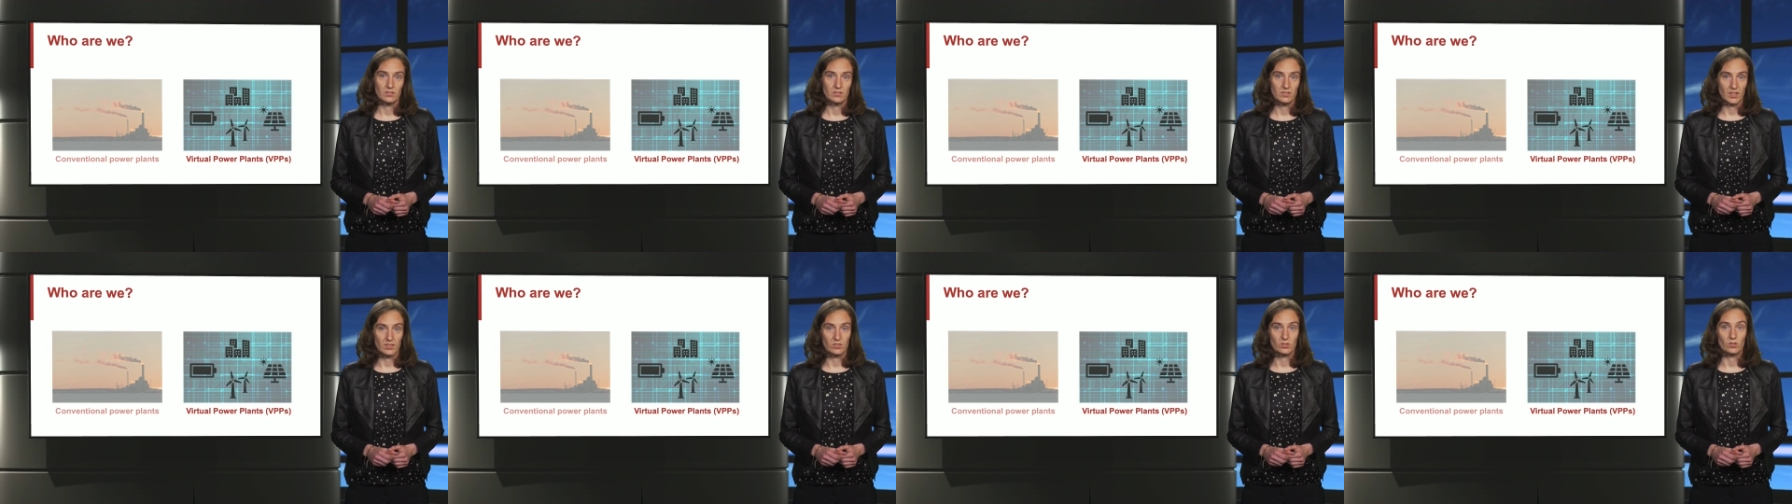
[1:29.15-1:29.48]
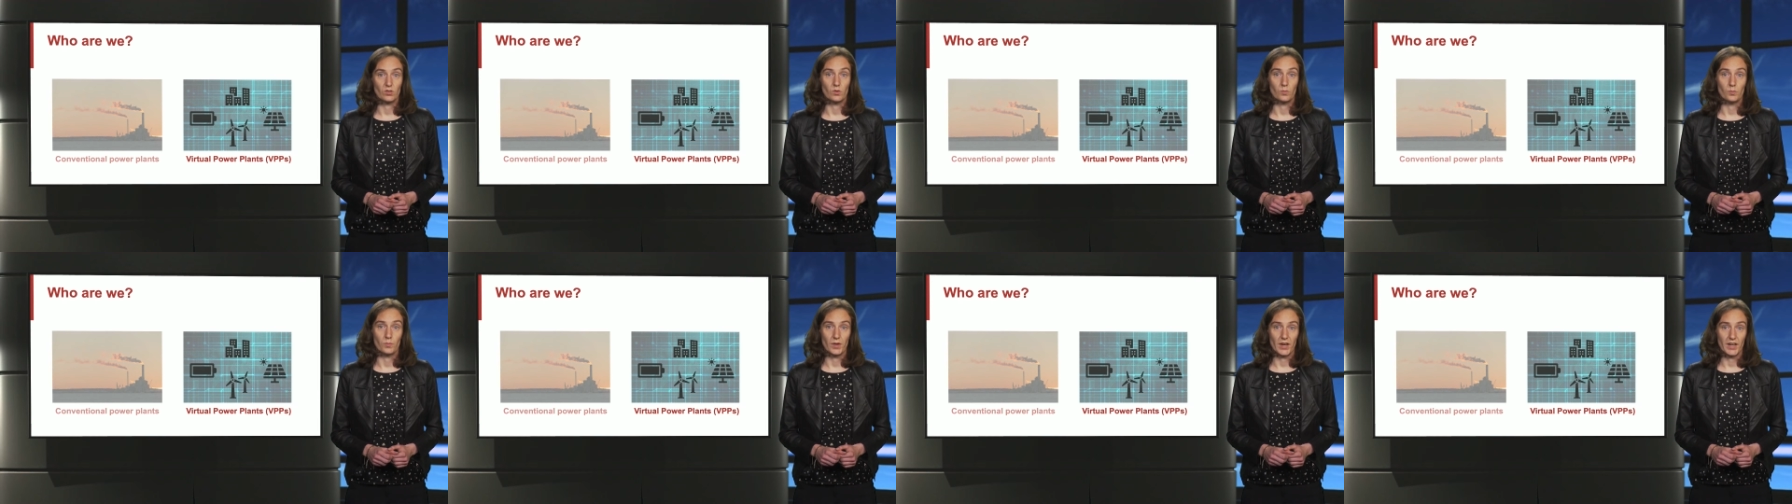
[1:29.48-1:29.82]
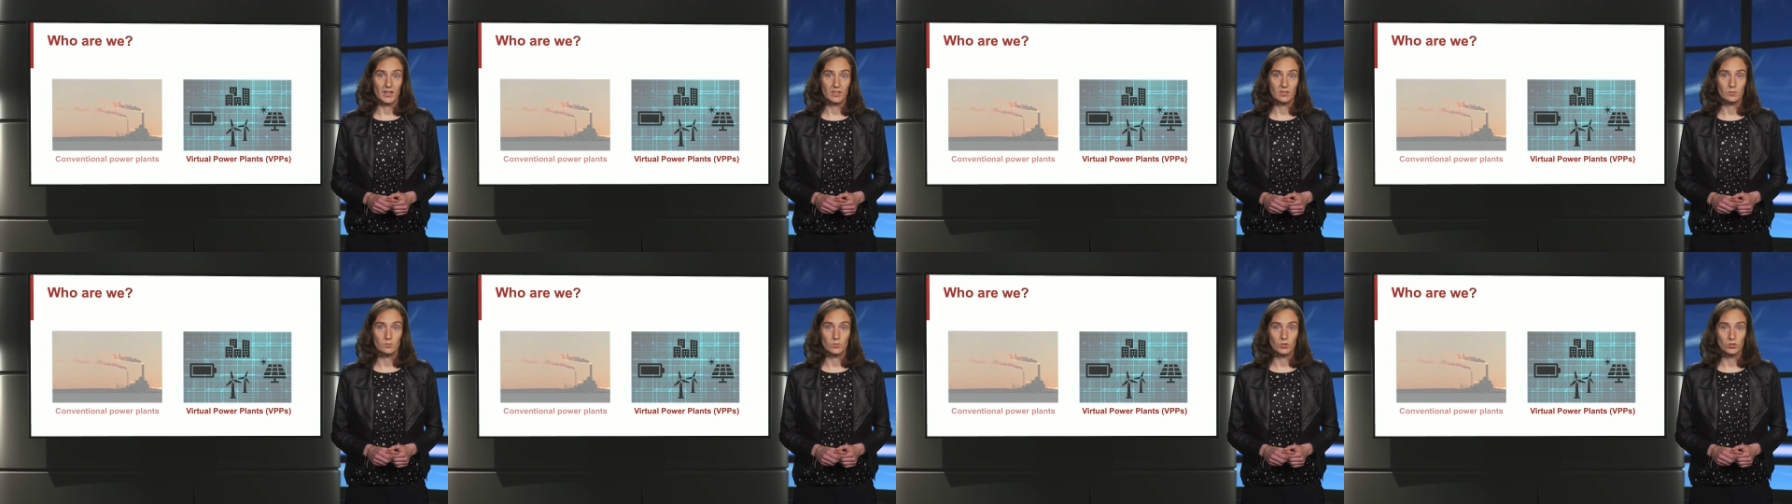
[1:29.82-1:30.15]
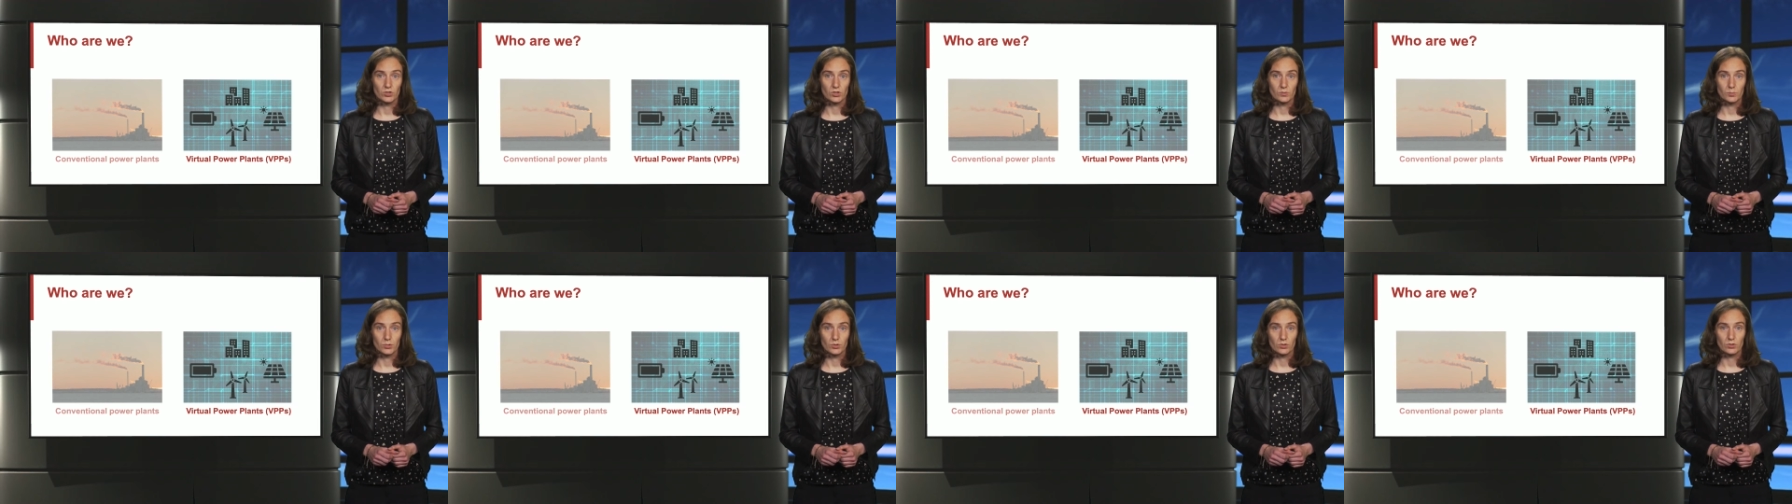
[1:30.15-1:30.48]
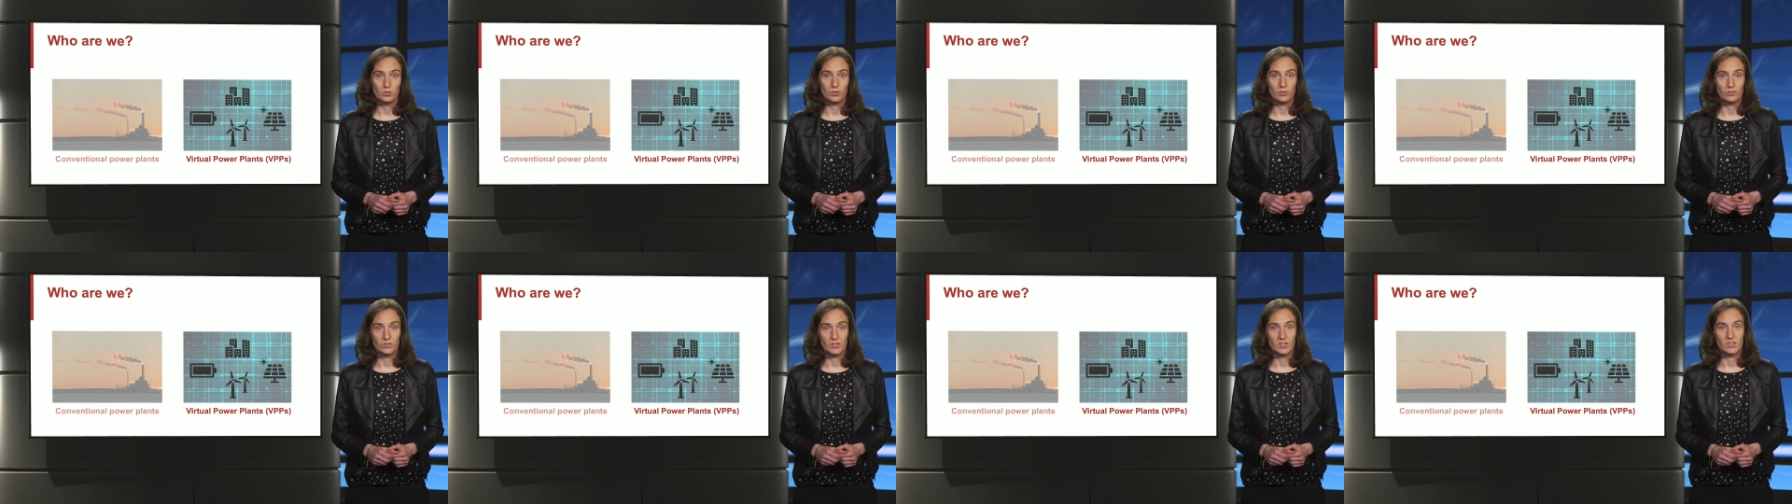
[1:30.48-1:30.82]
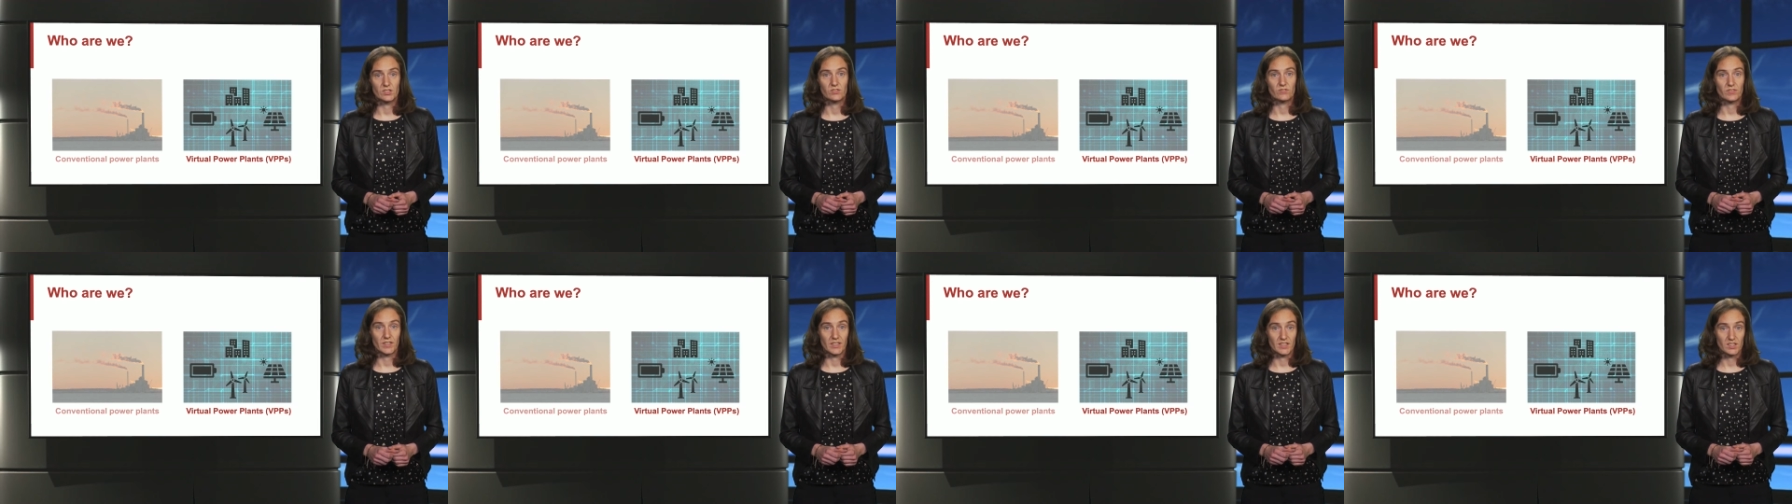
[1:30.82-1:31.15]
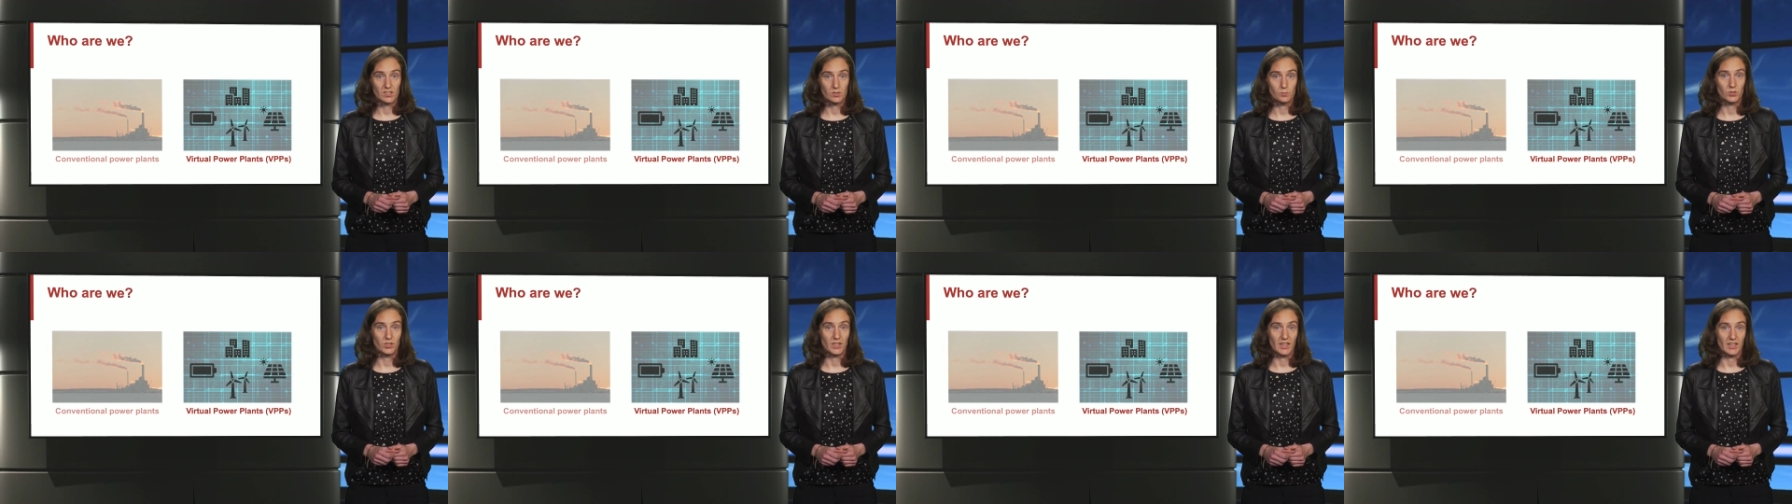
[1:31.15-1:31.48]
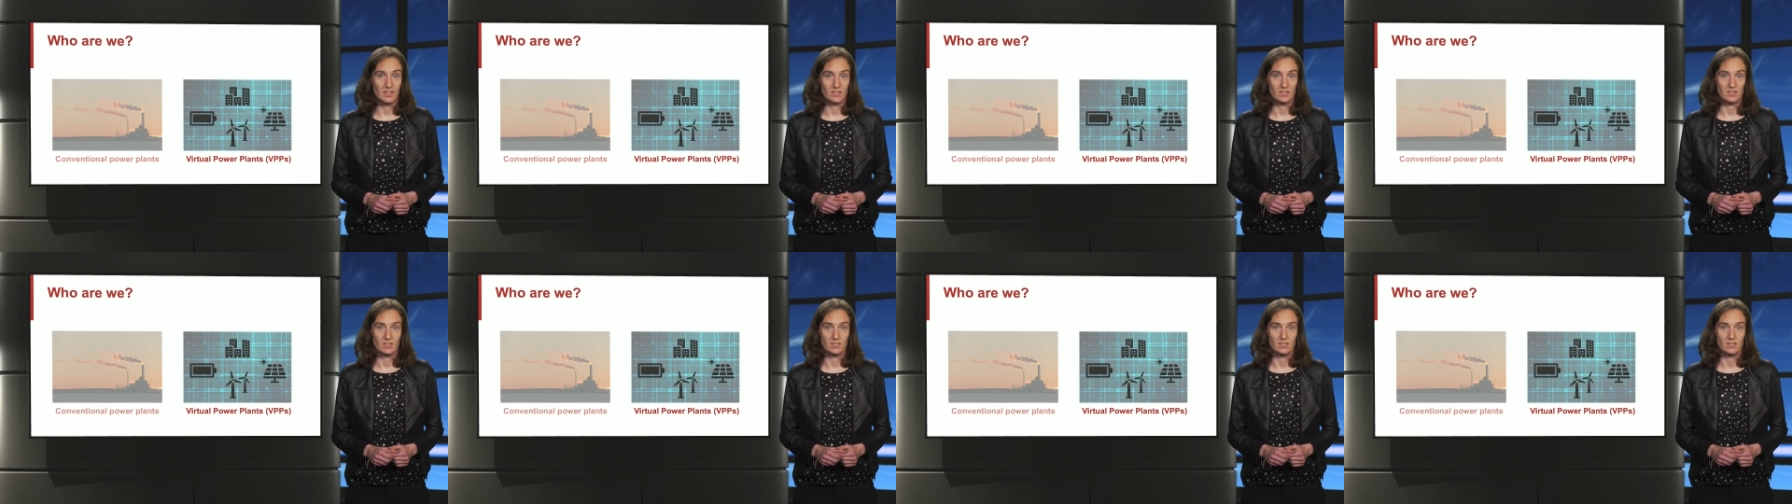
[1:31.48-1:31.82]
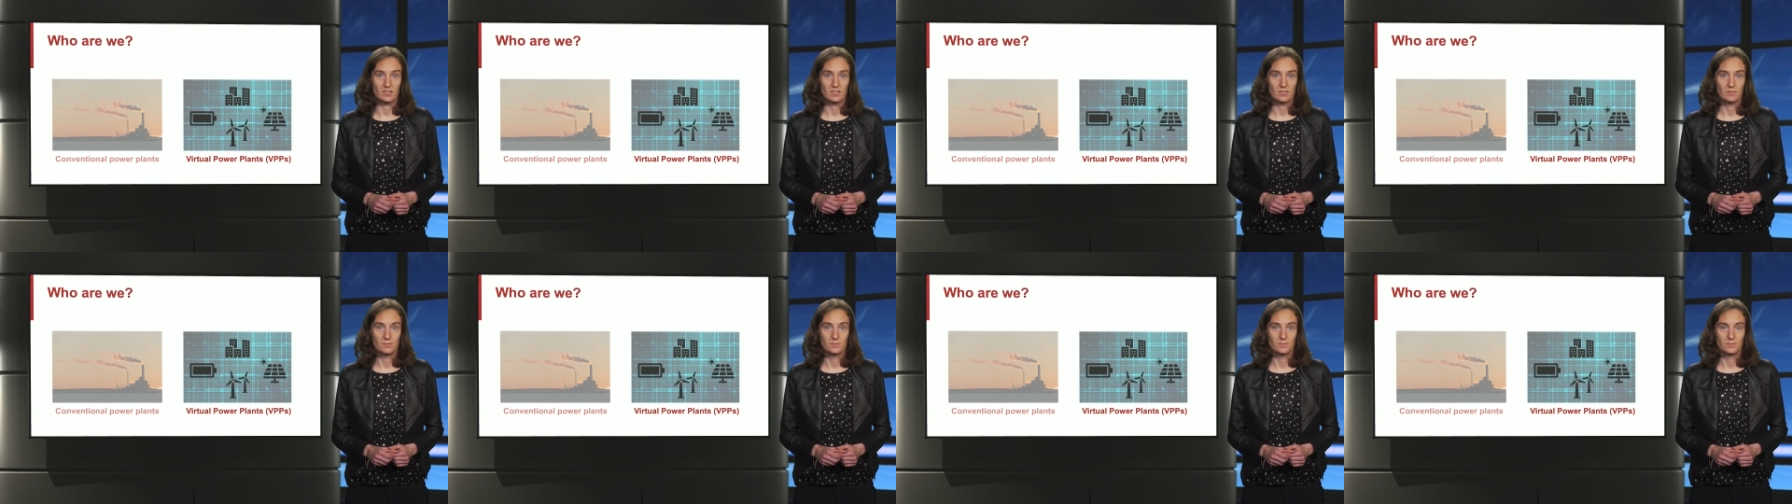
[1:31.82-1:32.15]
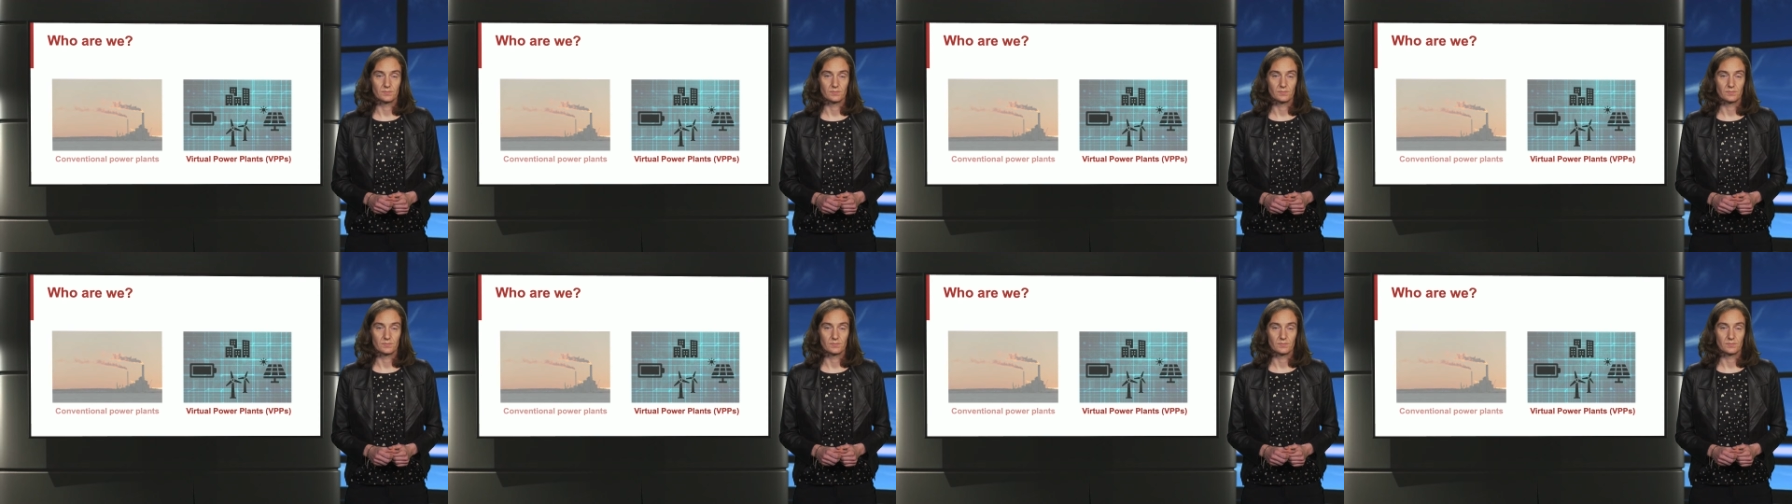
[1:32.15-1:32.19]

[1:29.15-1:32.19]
that combine multiple of these flexible assets.